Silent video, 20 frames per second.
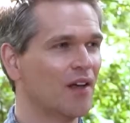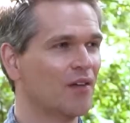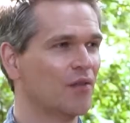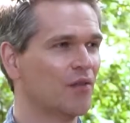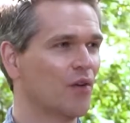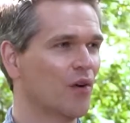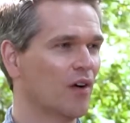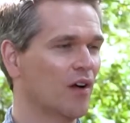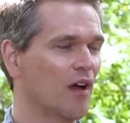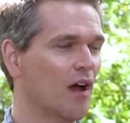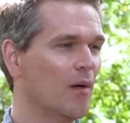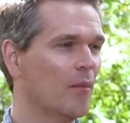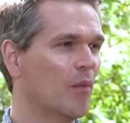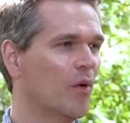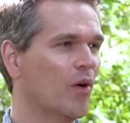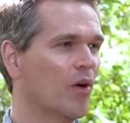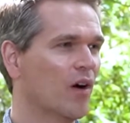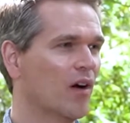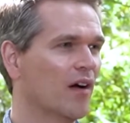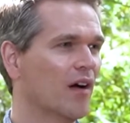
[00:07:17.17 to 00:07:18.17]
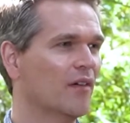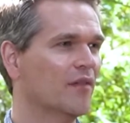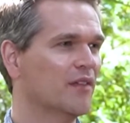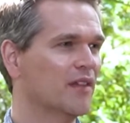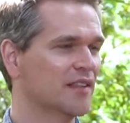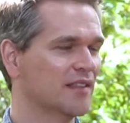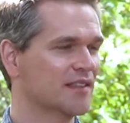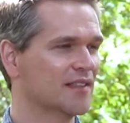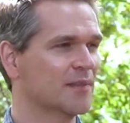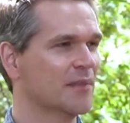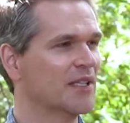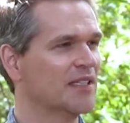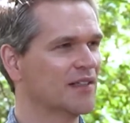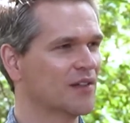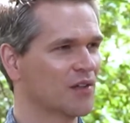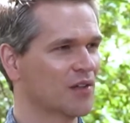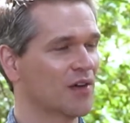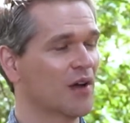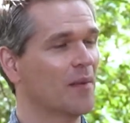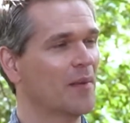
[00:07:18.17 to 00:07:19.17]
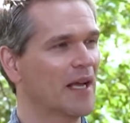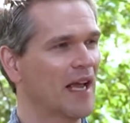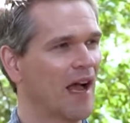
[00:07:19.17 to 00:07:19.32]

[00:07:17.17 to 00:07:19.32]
for a lot more of this material coming